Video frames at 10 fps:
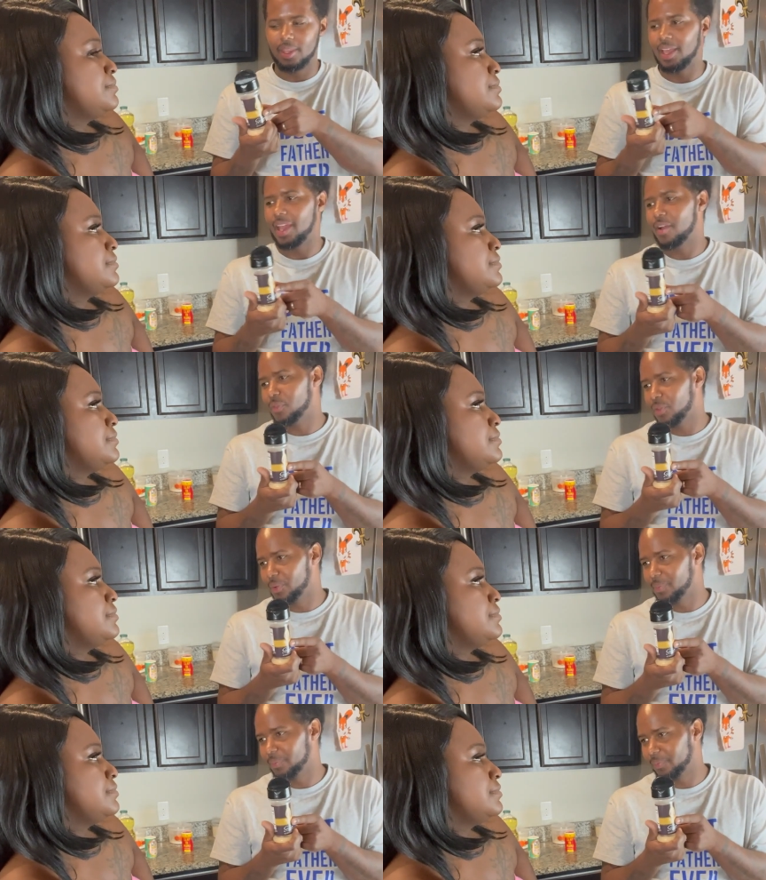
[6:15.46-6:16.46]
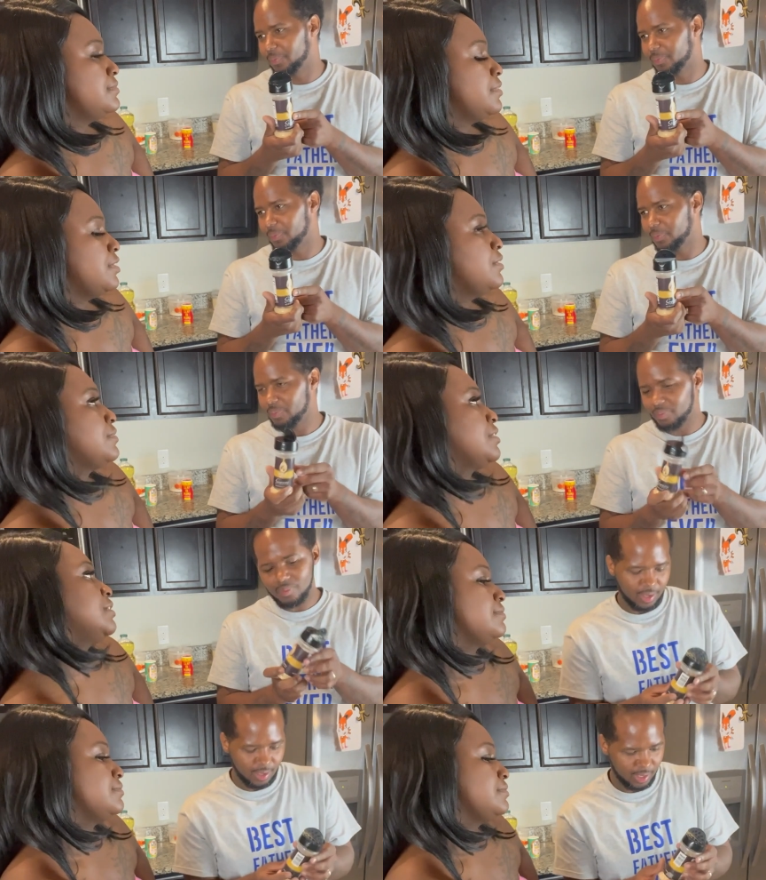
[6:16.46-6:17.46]
Speaker 1: after. Oh,
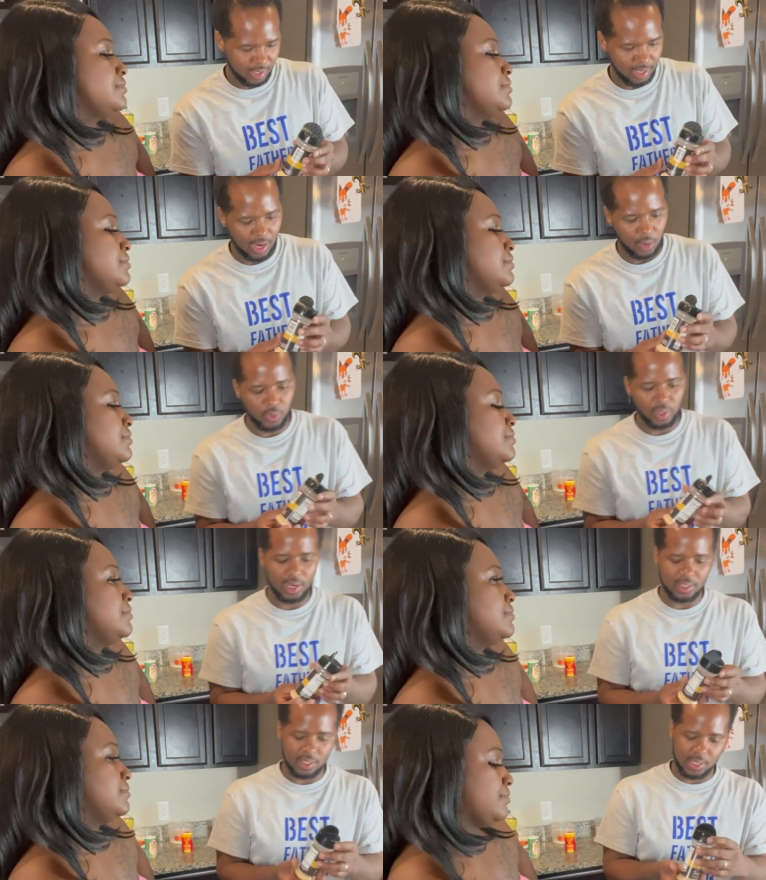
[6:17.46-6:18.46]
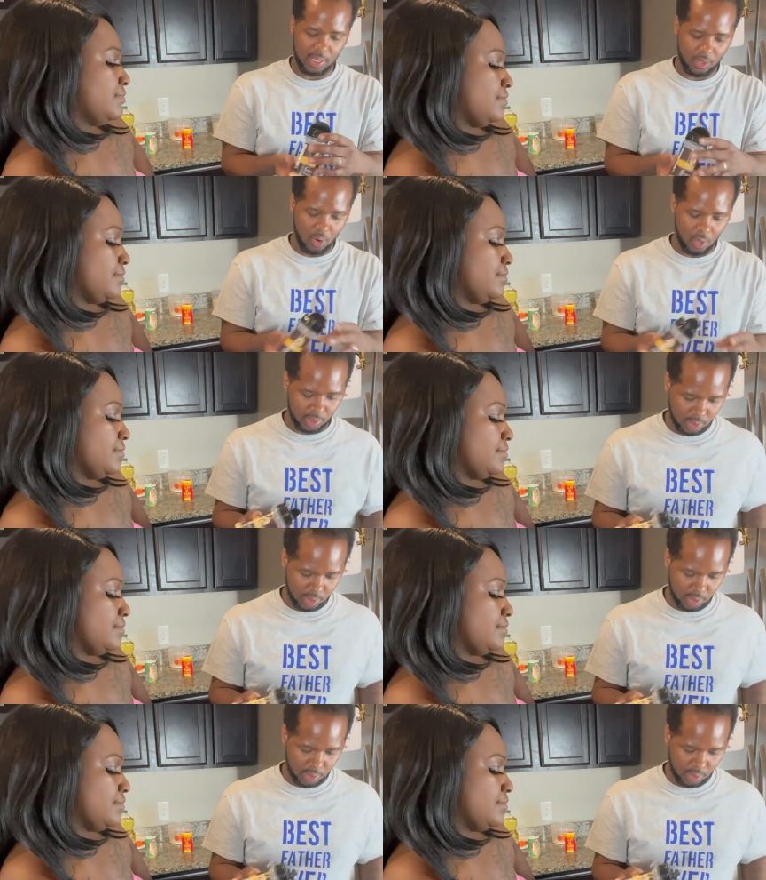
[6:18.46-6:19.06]
okay. And then I realized it said garlic